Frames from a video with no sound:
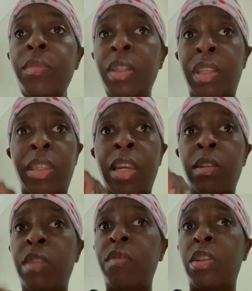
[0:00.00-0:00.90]
that they're
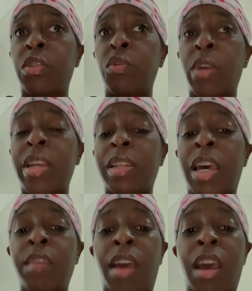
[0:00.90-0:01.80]
living this great
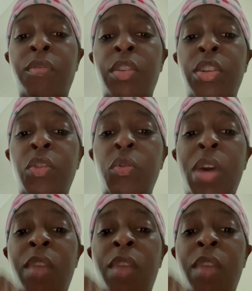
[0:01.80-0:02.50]
life after you,